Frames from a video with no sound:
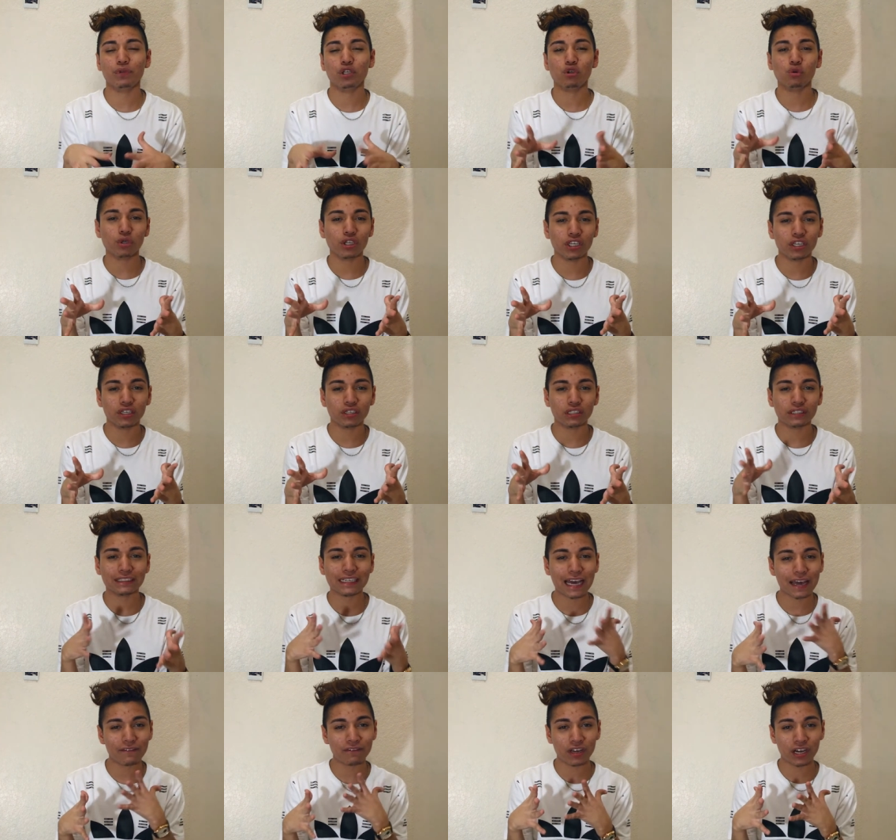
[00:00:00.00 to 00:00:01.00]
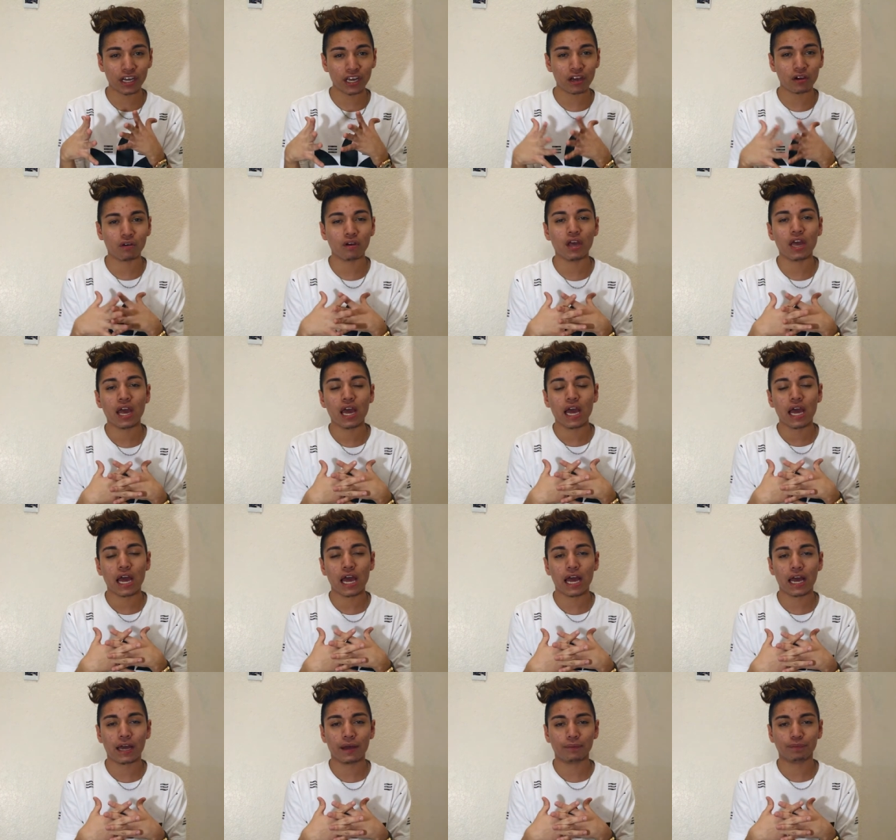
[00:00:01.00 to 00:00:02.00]
beauty type video.
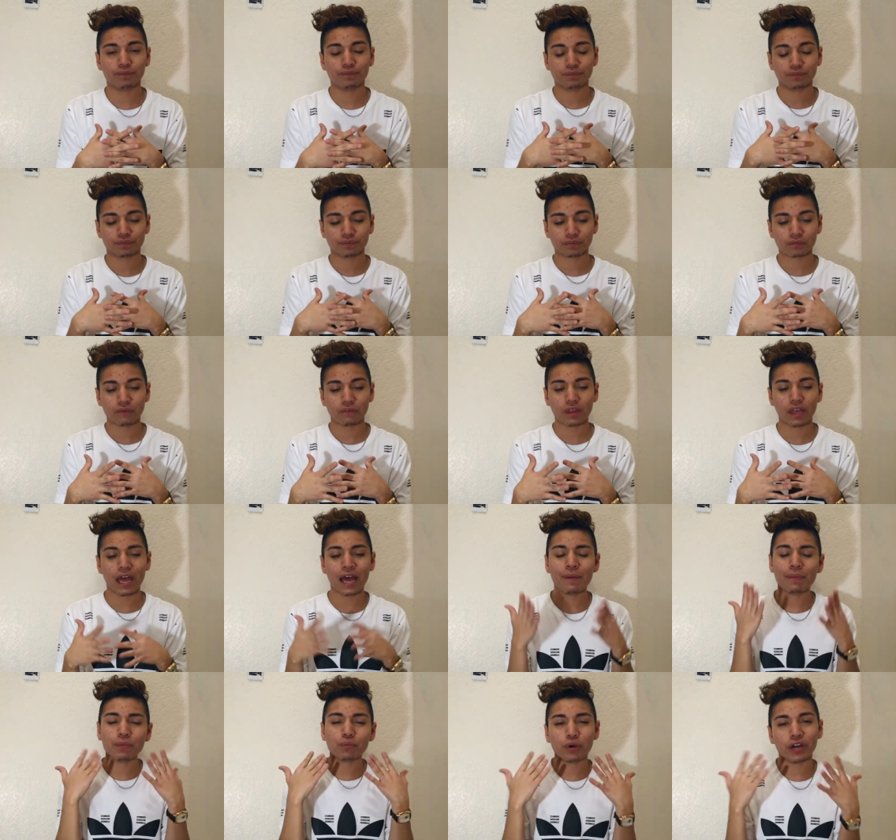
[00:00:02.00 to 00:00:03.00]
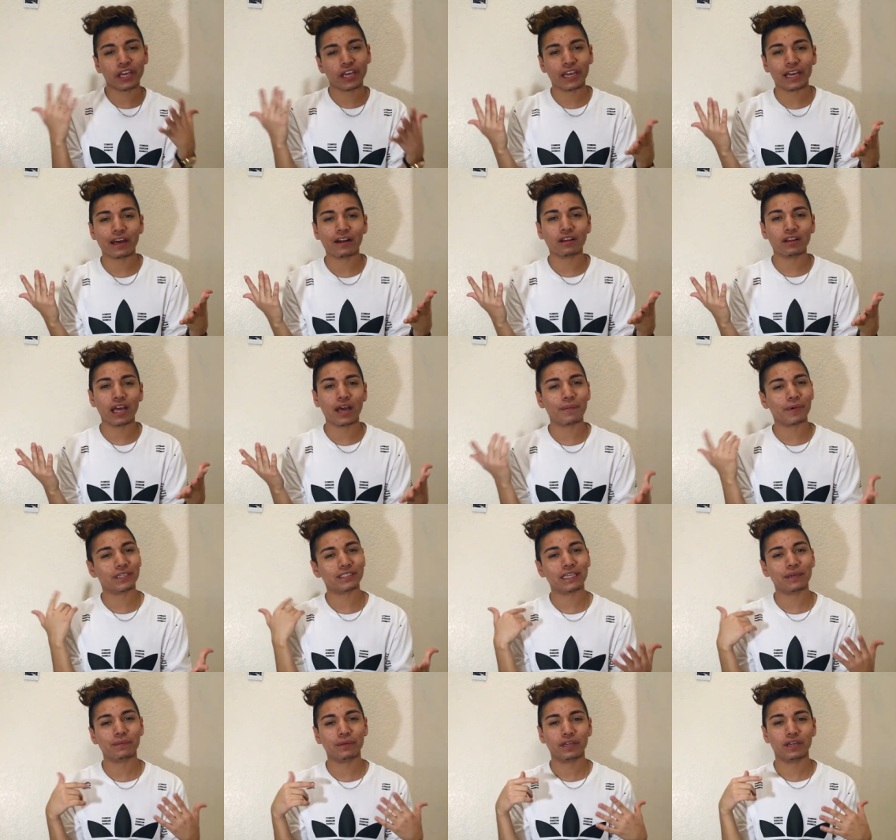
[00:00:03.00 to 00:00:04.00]
Um, I've been breaking out a lot
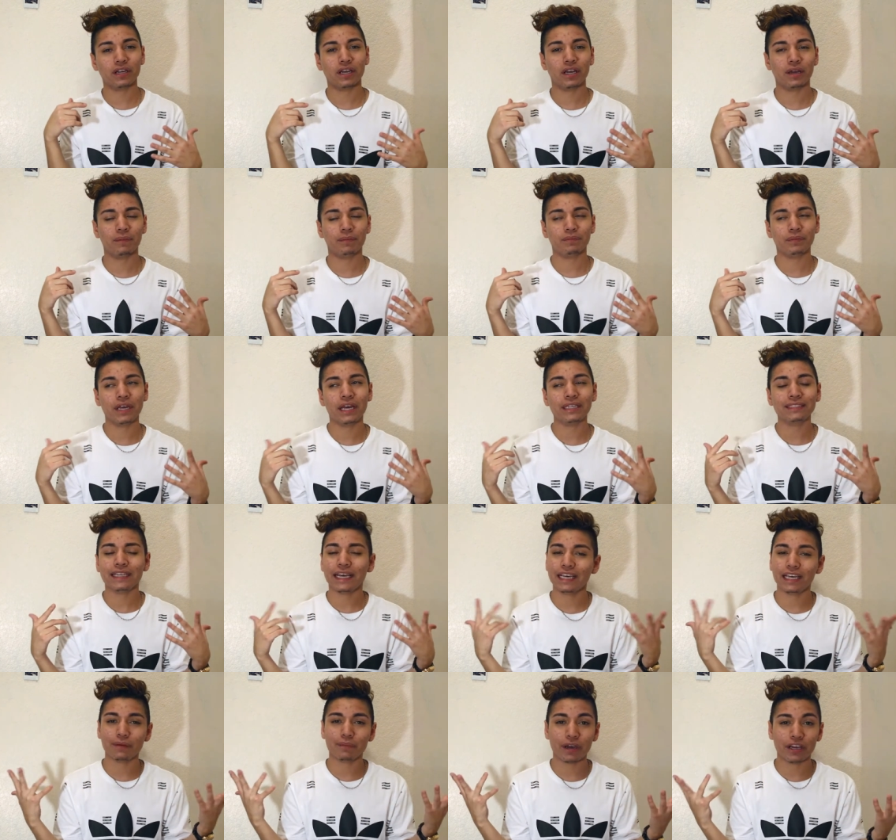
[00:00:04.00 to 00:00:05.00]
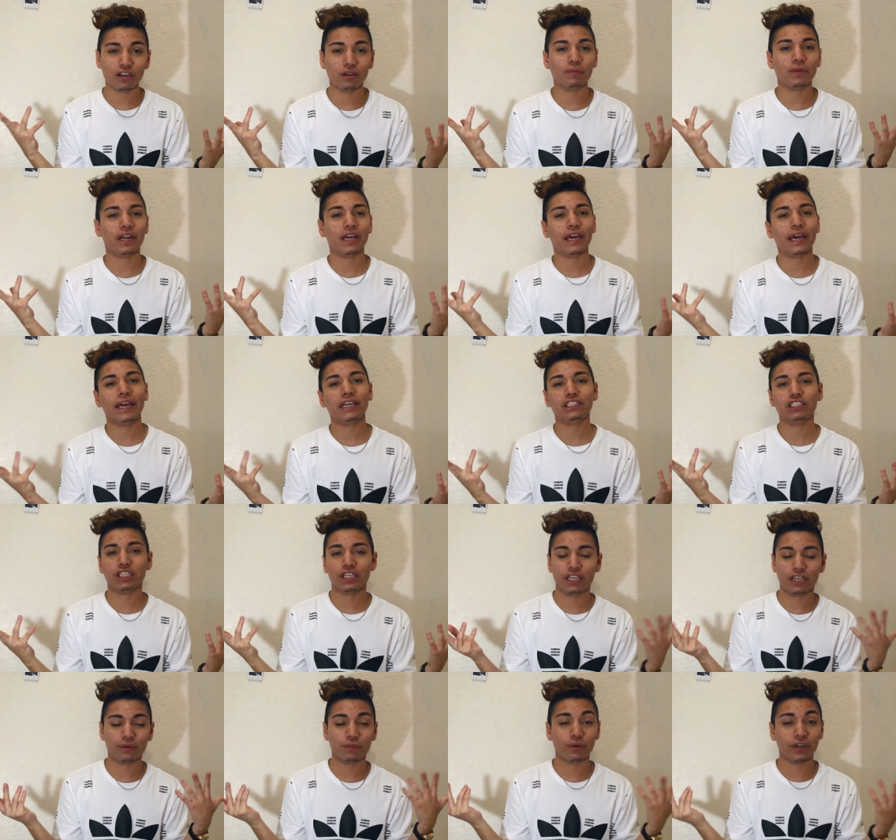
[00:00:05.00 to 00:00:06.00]
because I've been um, taking my new medication
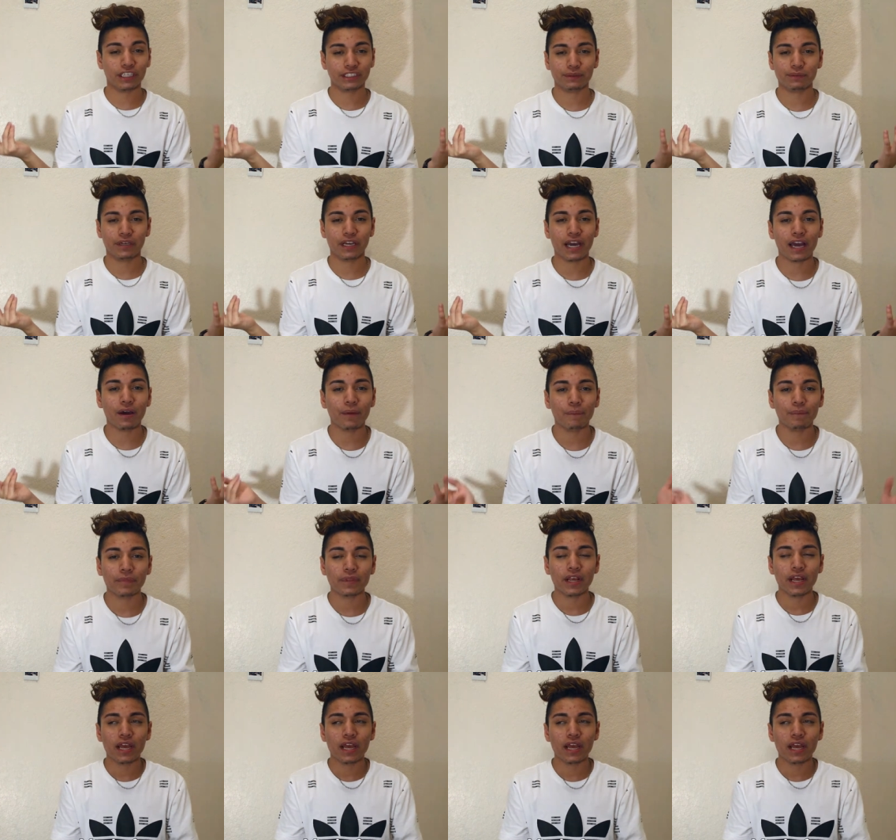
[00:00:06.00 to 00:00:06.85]
and it breaks me out.